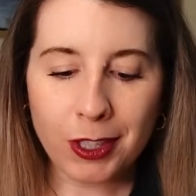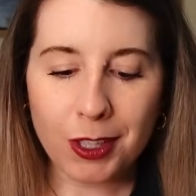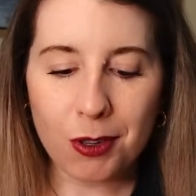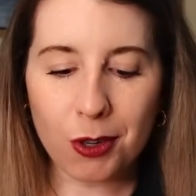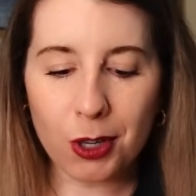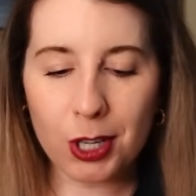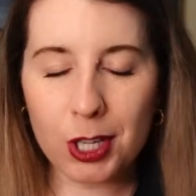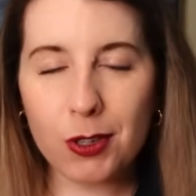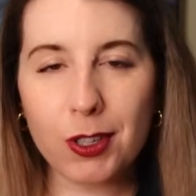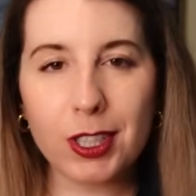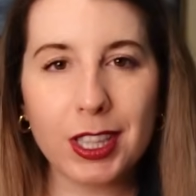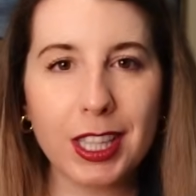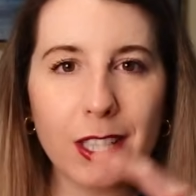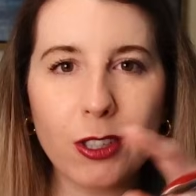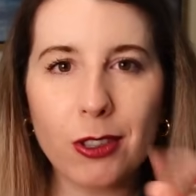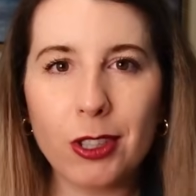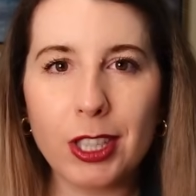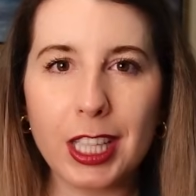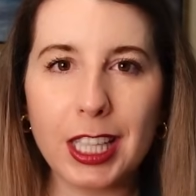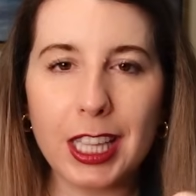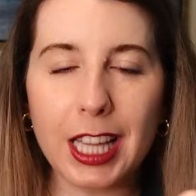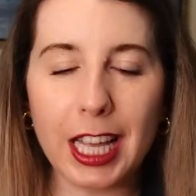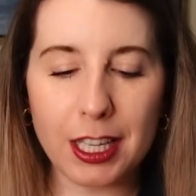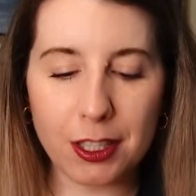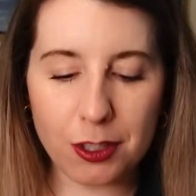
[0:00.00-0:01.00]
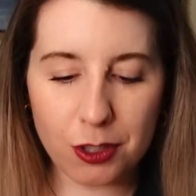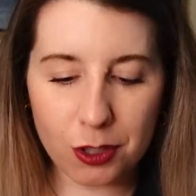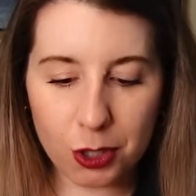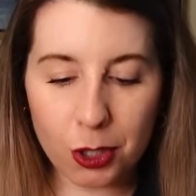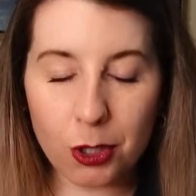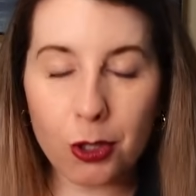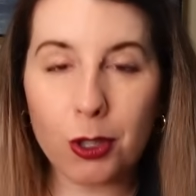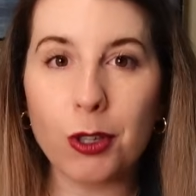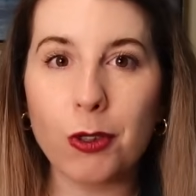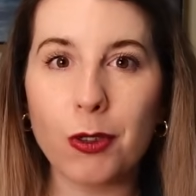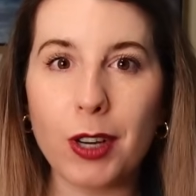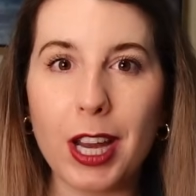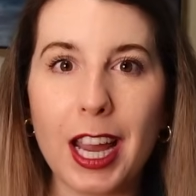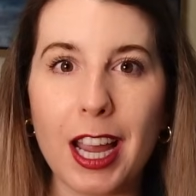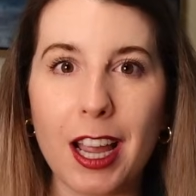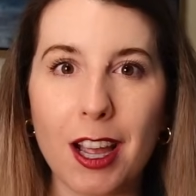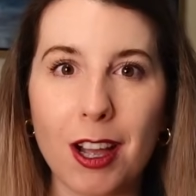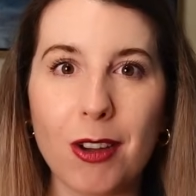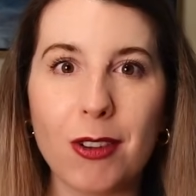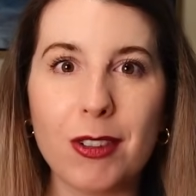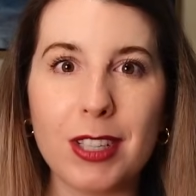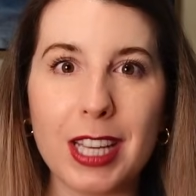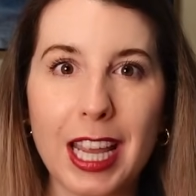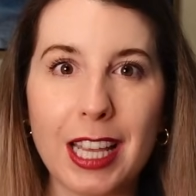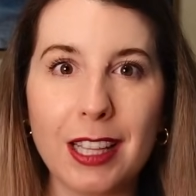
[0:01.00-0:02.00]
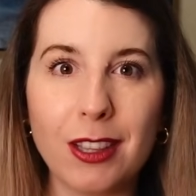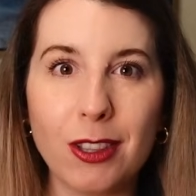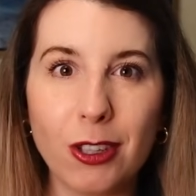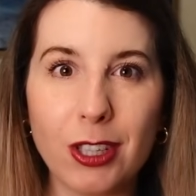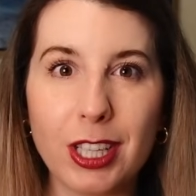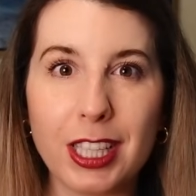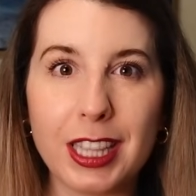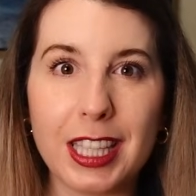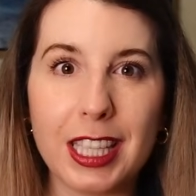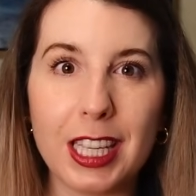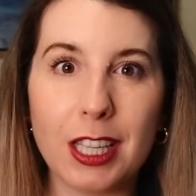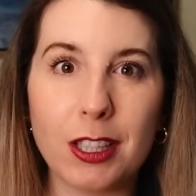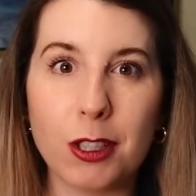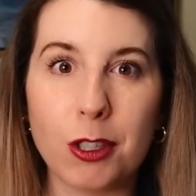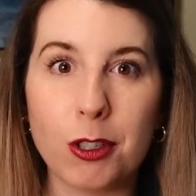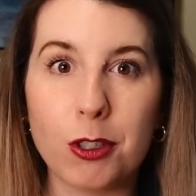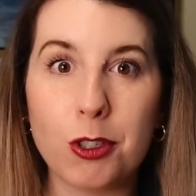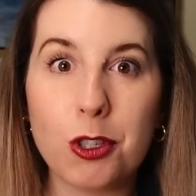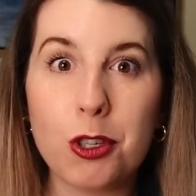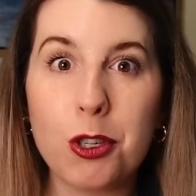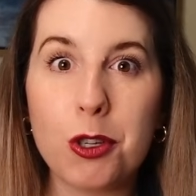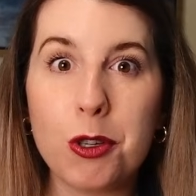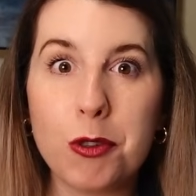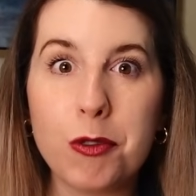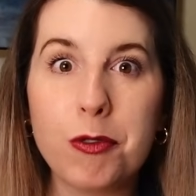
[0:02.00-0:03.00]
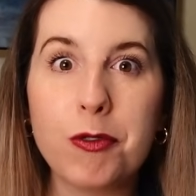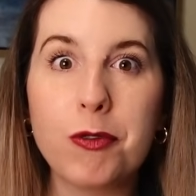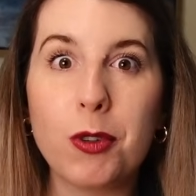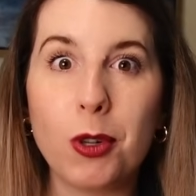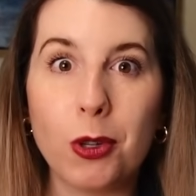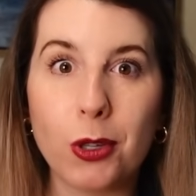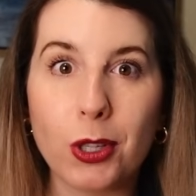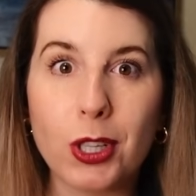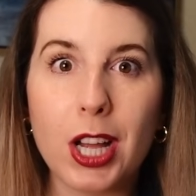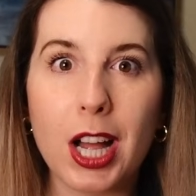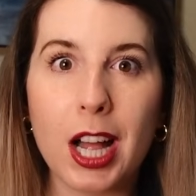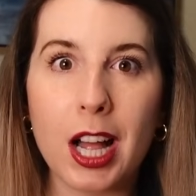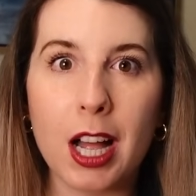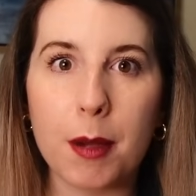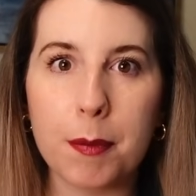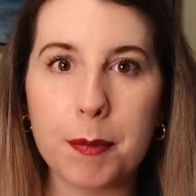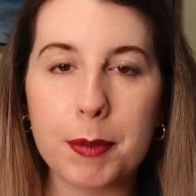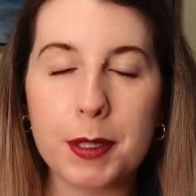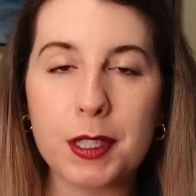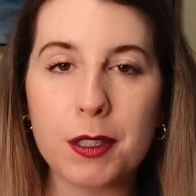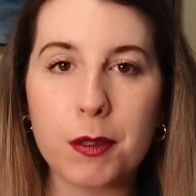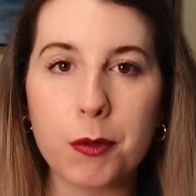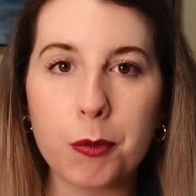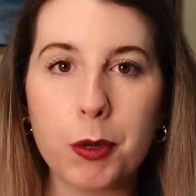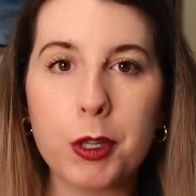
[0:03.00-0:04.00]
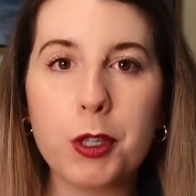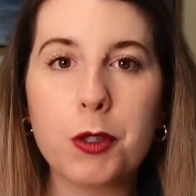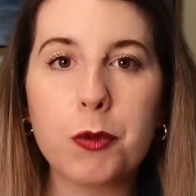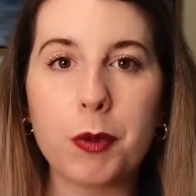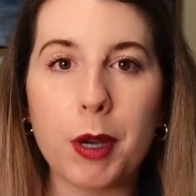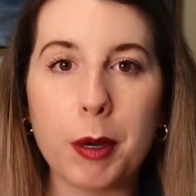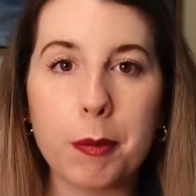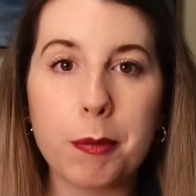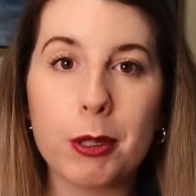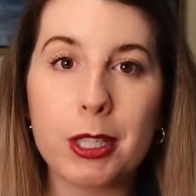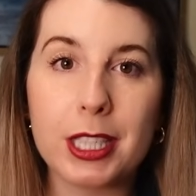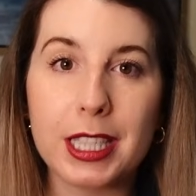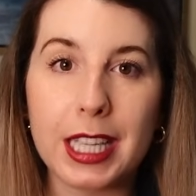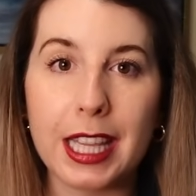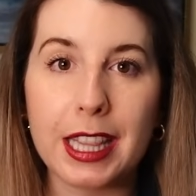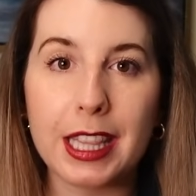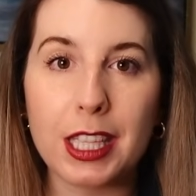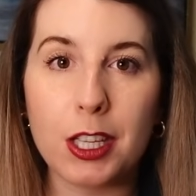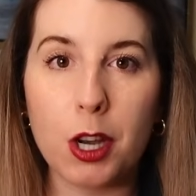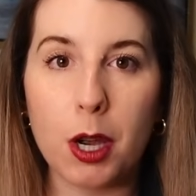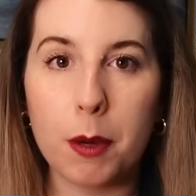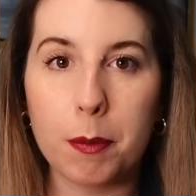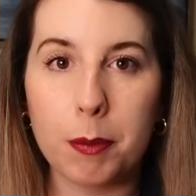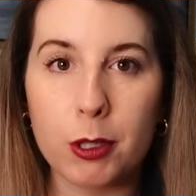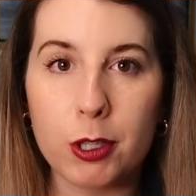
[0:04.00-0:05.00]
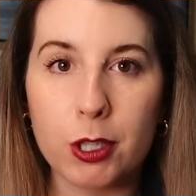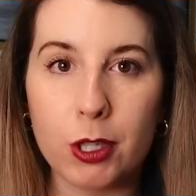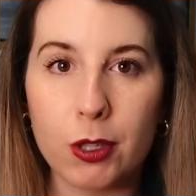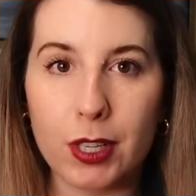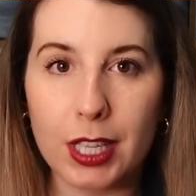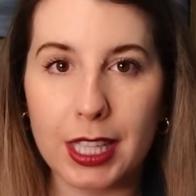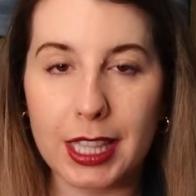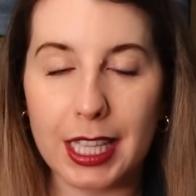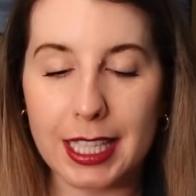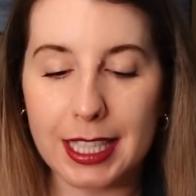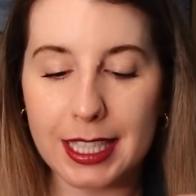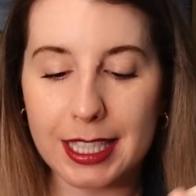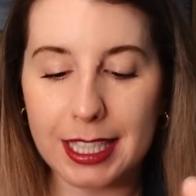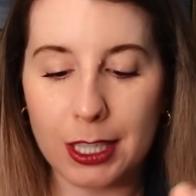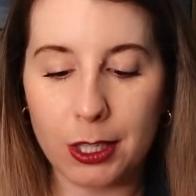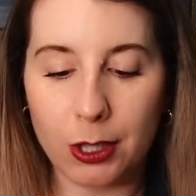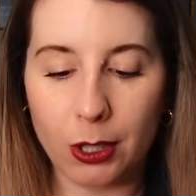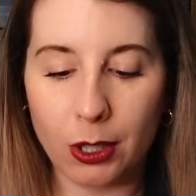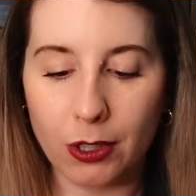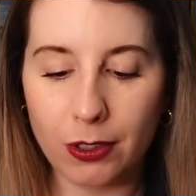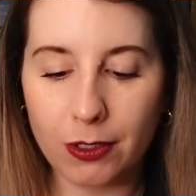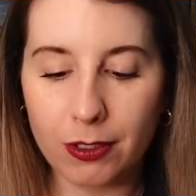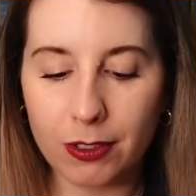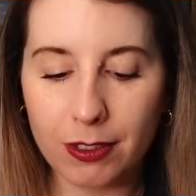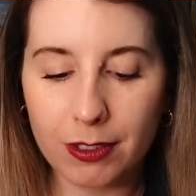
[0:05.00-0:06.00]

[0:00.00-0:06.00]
Or you could literally like turn around and look at the other two full cups, which represent the opportunity that's here.